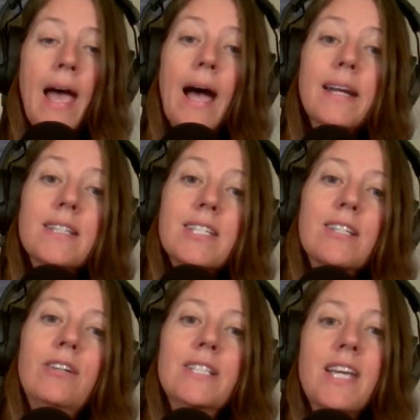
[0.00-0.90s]
and it
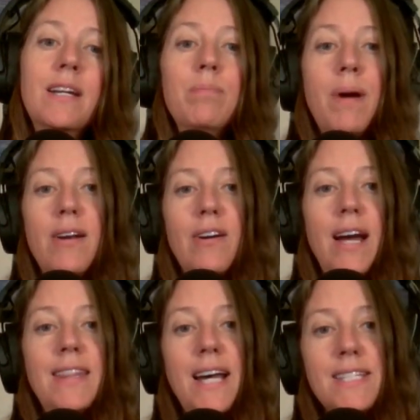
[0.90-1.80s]
still is getting better.
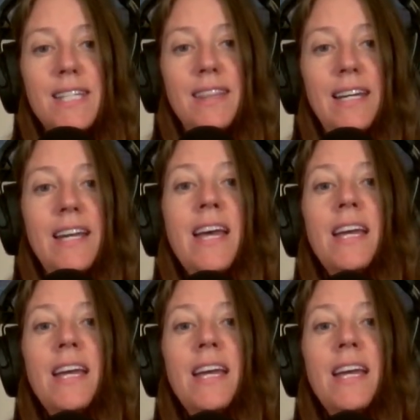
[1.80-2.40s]
And that's the thing.